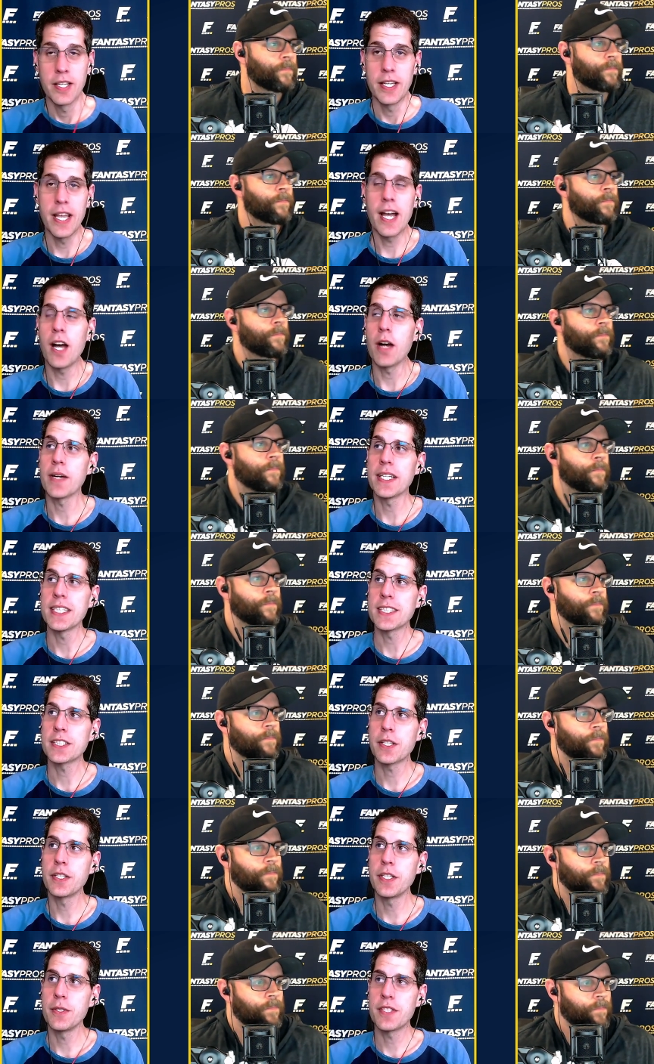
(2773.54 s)
Speaker 1: Yeah, all right,
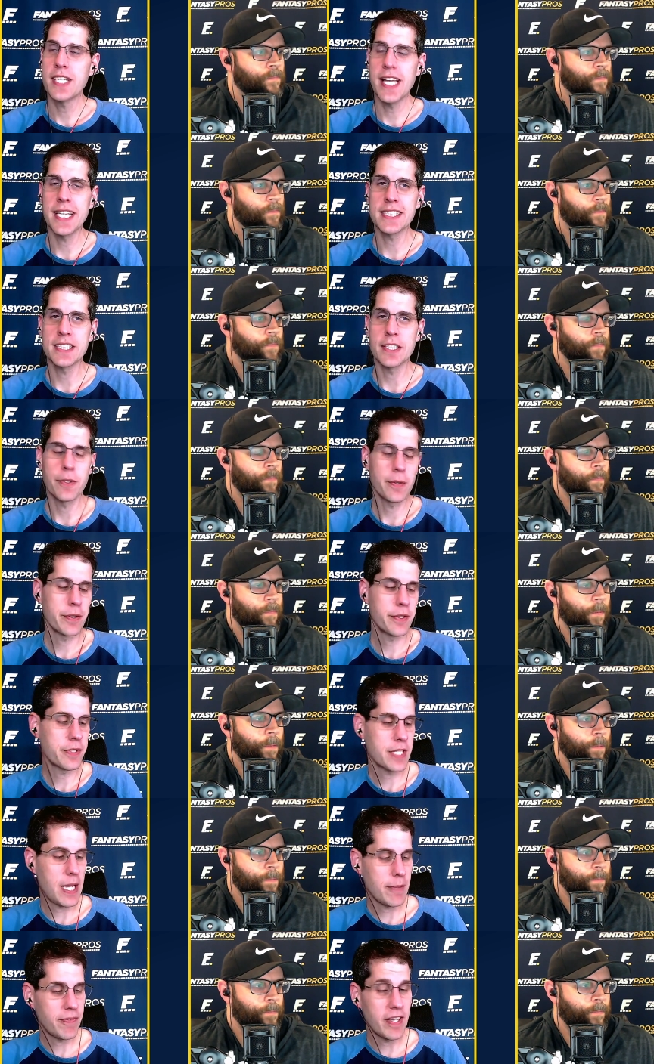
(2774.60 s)
let's go to you, Tags, here. Who are
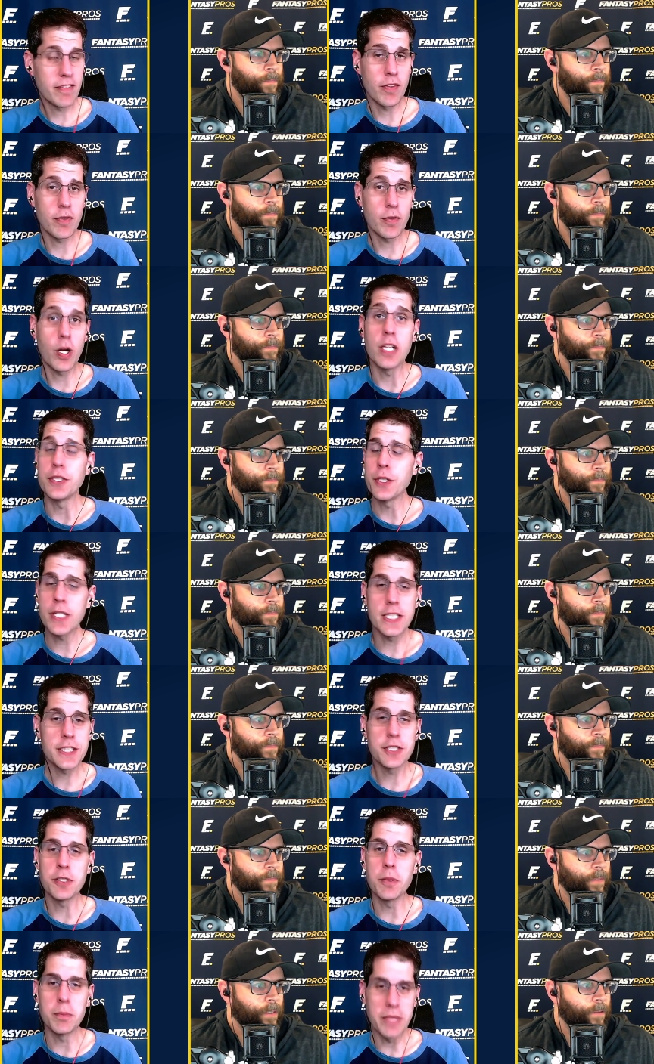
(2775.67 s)
your top five overall? And you can
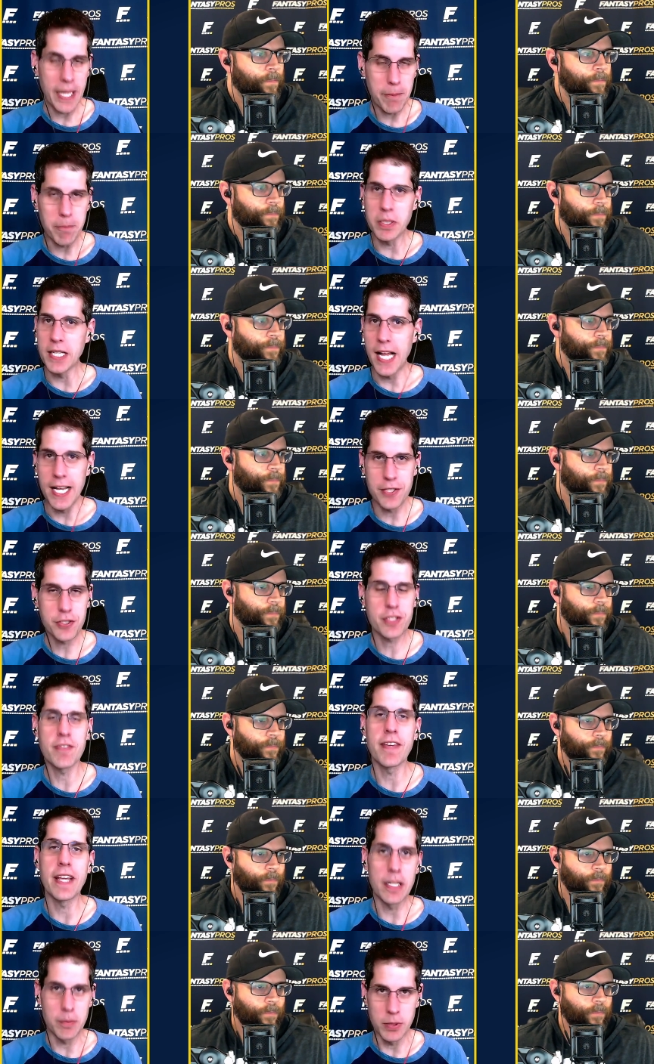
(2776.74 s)
assume that Ballage is
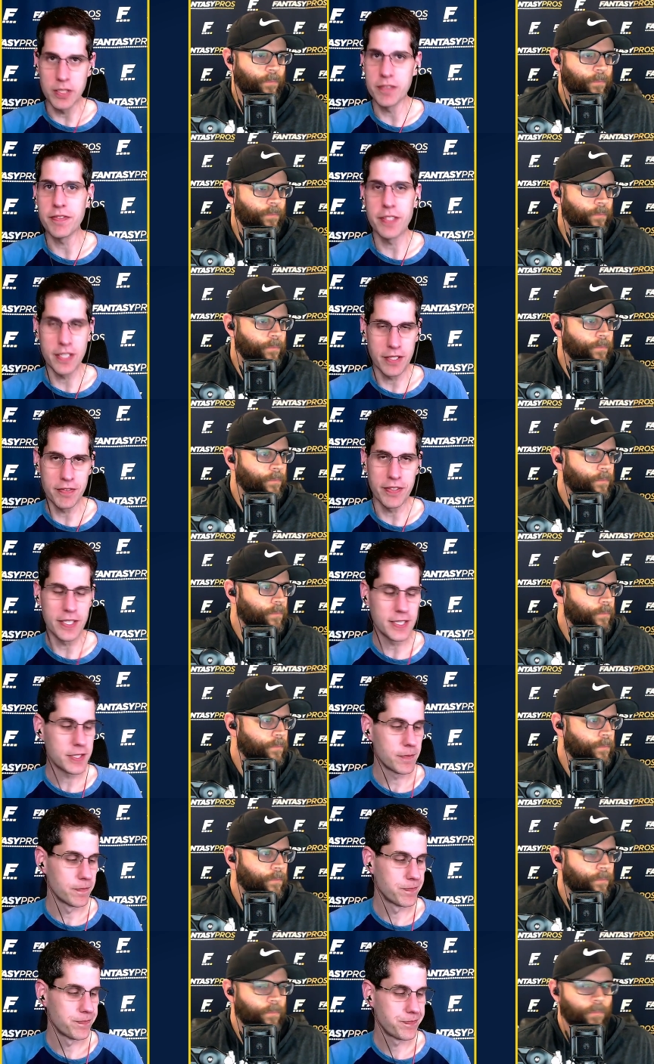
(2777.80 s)
available if he, if he
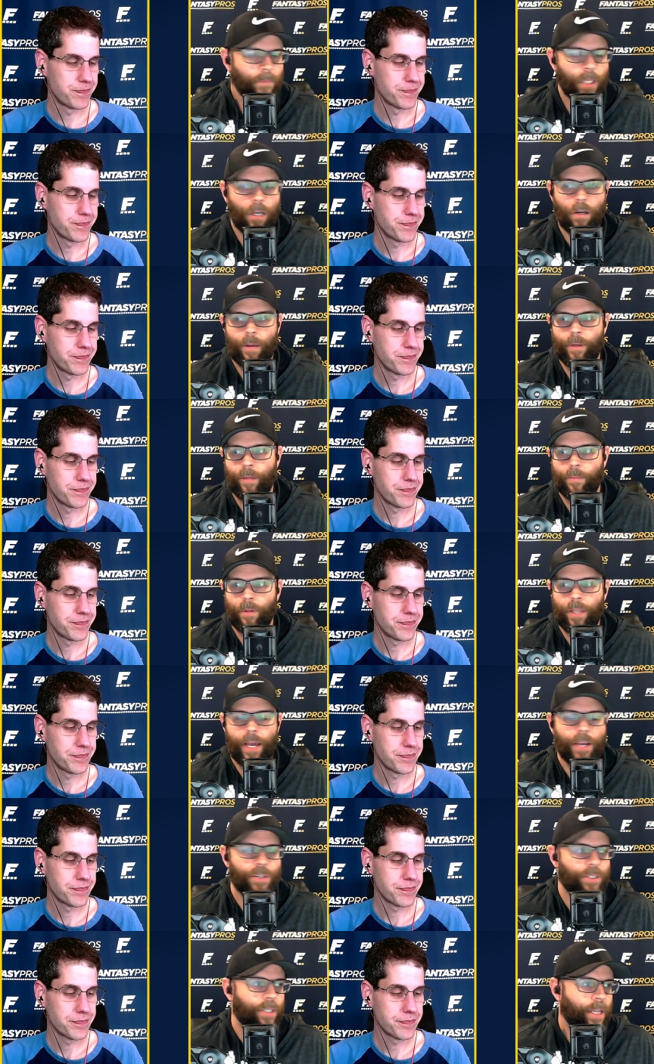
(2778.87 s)
is.
Speaker 2: Oh, I mean,
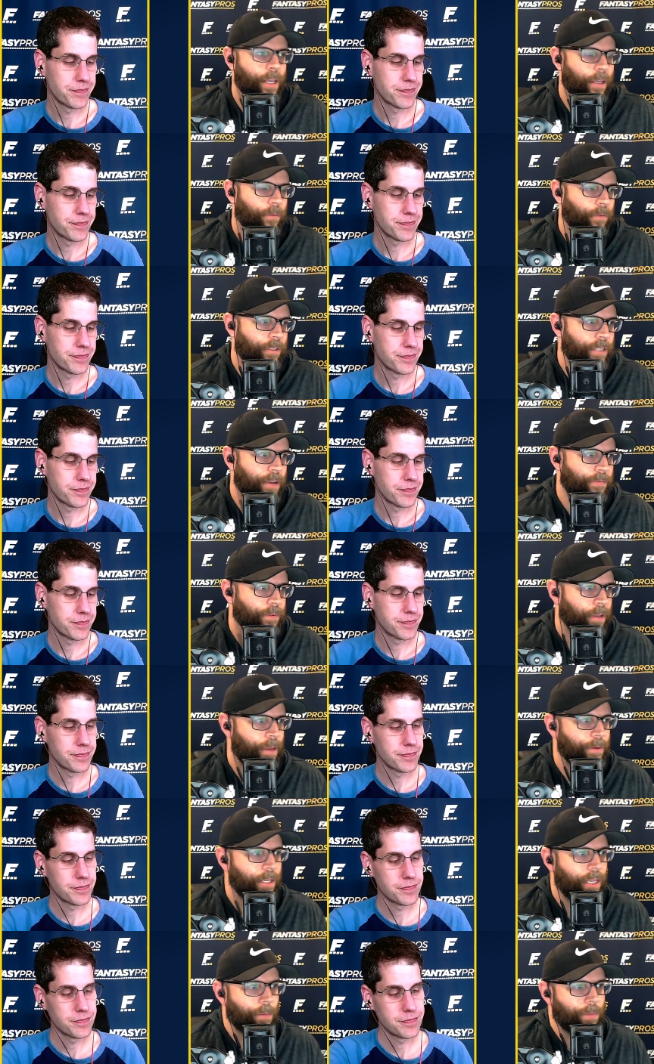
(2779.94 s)
Ballage would def. I
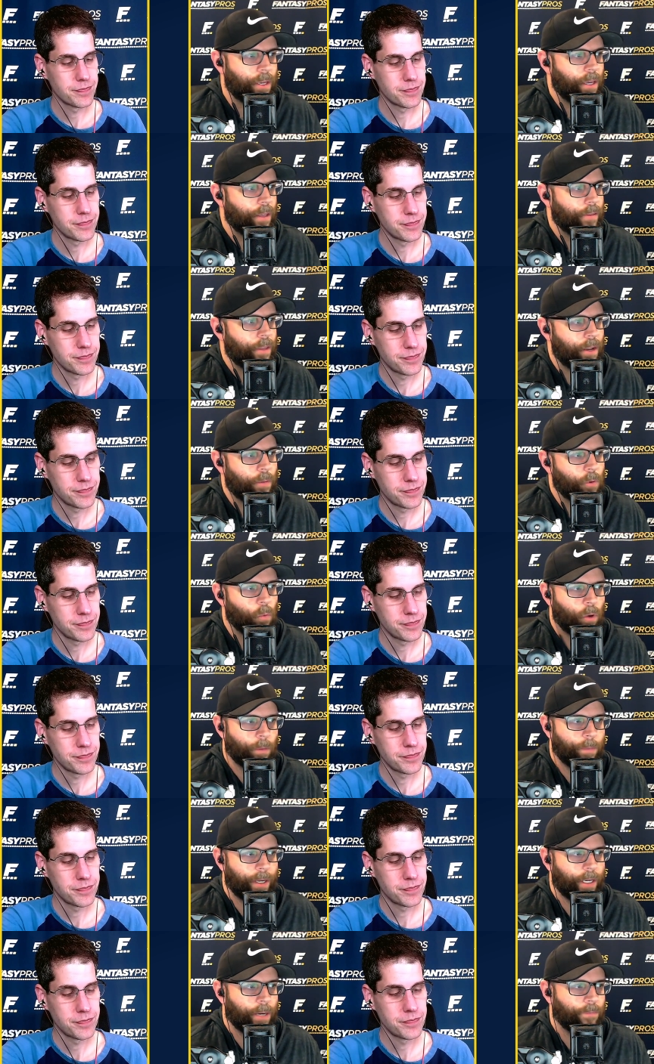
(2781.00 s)
mean, he'd be the number one
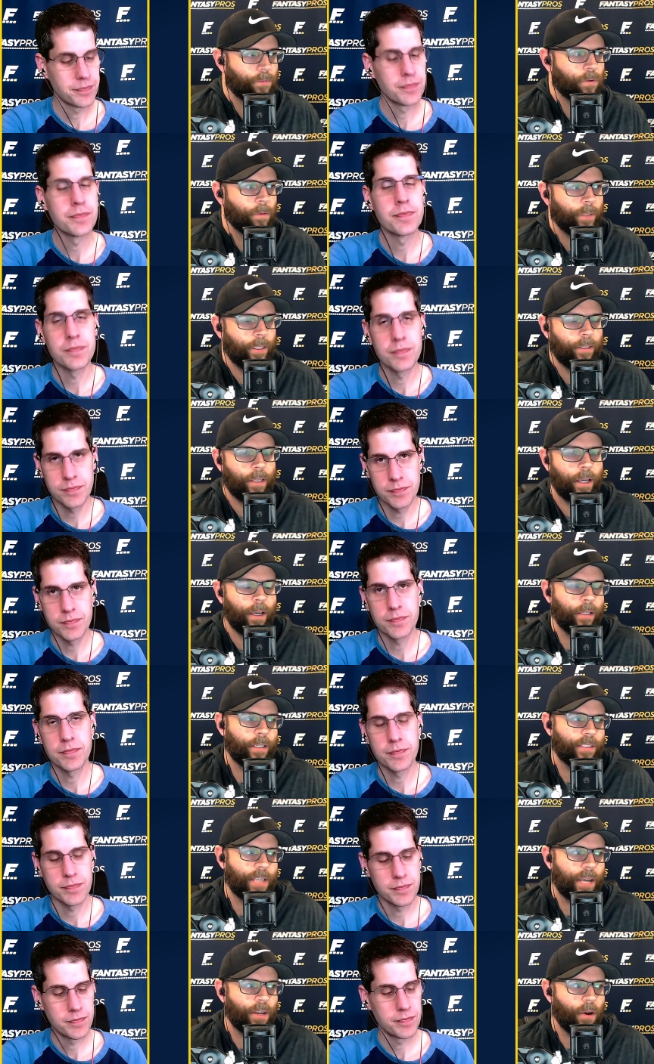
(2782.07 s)
pickup for me. Uh, at
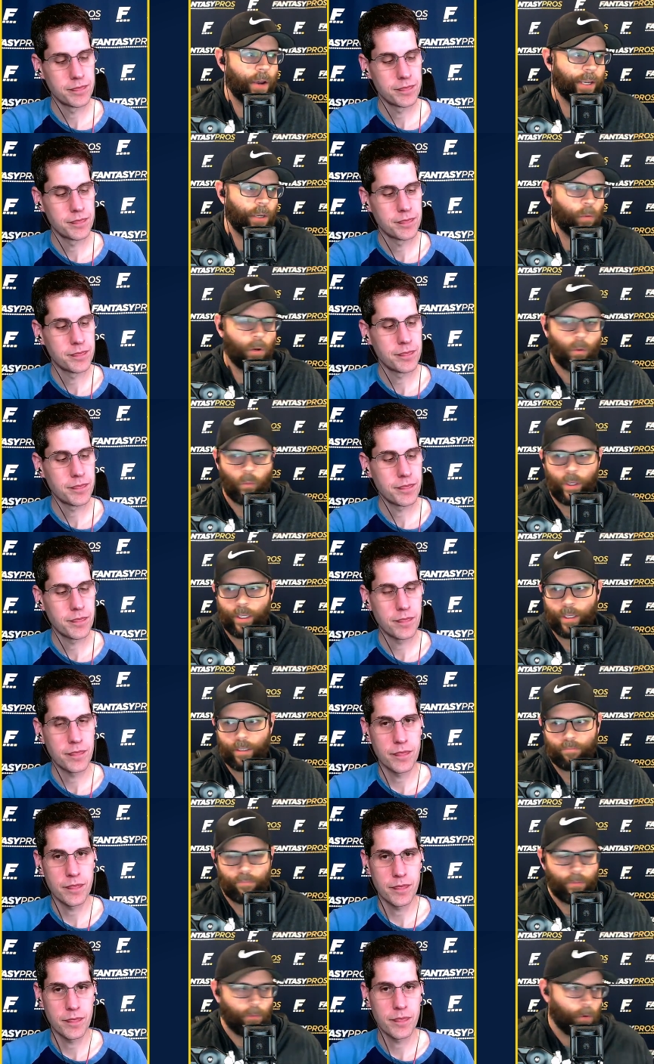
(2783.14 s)
least I know I get one week,
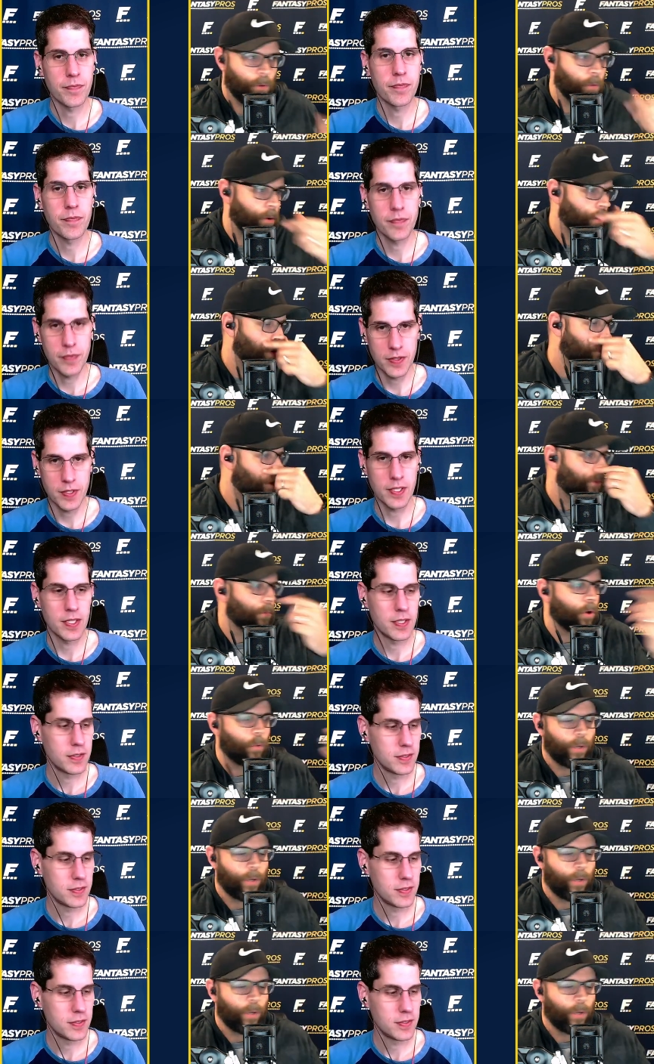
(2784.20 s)
one more, one more